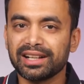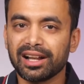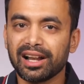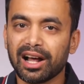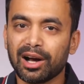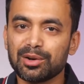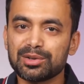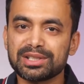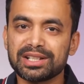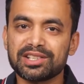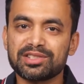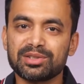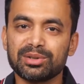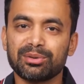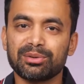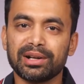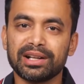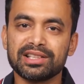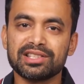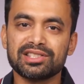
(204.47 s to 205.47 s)
allows us to
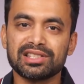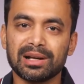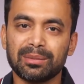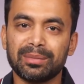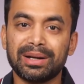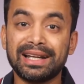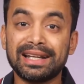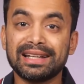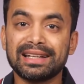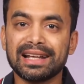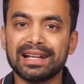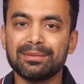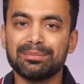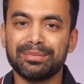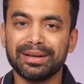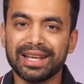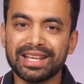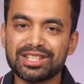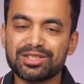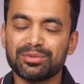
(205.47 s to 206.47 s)
run some
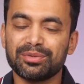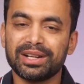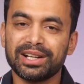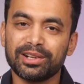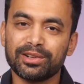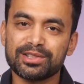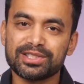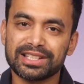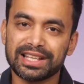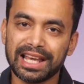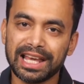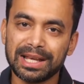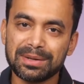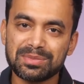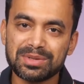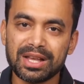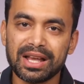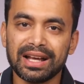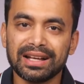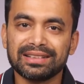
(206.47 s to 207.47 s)
Intel-based Windows
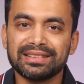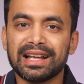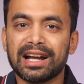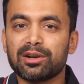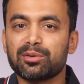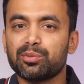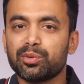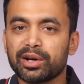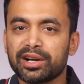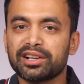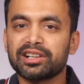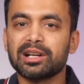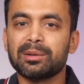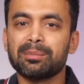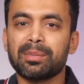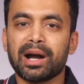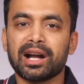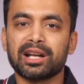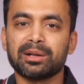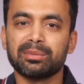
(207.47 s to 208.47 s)
games that weren't
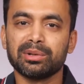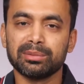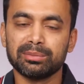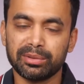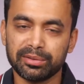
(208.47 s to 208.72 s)
compatible